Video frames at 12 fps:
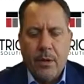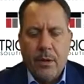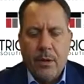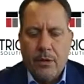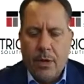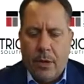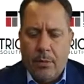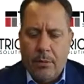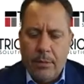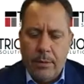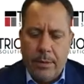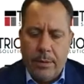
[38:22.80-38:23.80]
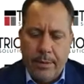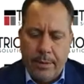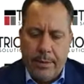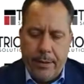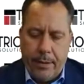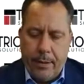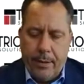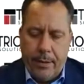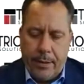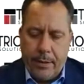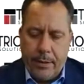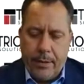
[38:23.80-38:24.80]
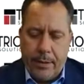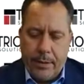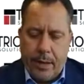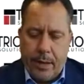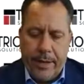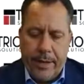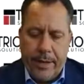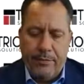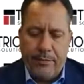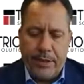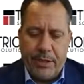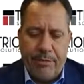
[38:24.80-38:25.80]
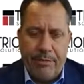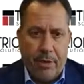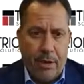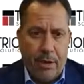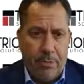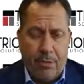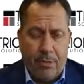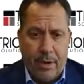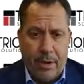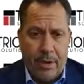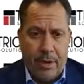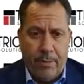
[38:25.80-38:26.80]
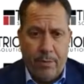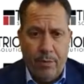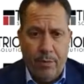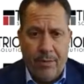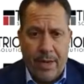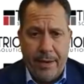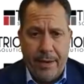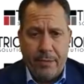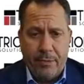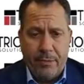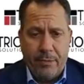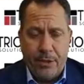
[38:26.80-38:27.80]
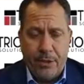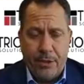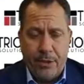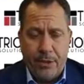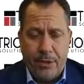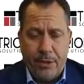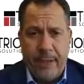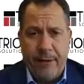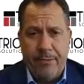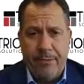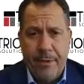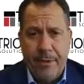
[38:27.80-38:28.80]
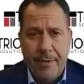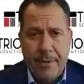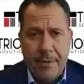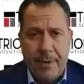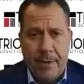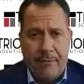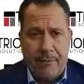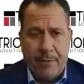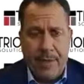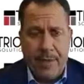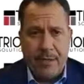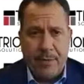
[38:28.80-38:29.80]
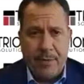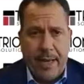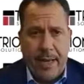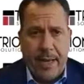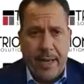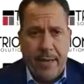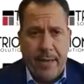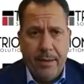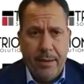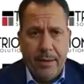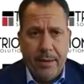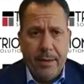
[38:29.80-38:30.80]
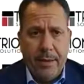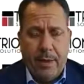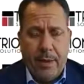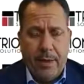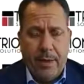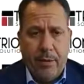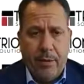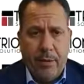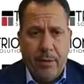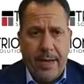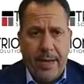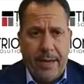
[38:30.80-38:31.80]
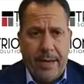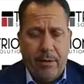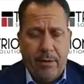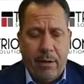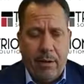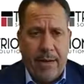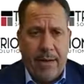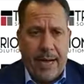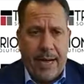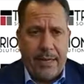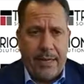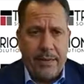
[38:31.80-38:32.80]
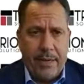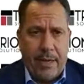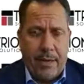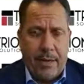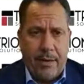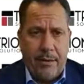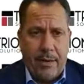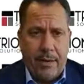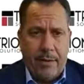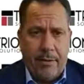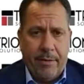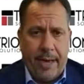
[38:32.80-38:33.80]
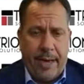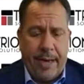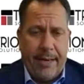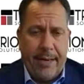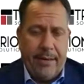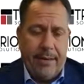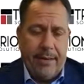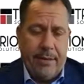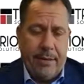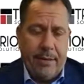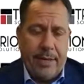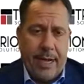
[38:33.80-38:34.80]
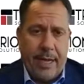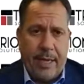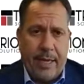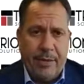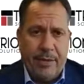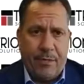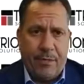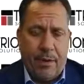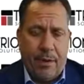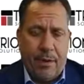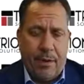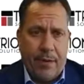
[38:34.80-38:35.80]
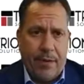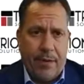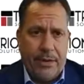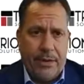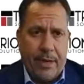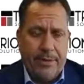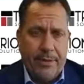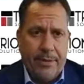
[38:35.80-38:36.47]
So you're as long as you've received your loan through one of the approved lenders, which you should have from the SBA, your loan docs are your guiding documents for the loan themselves.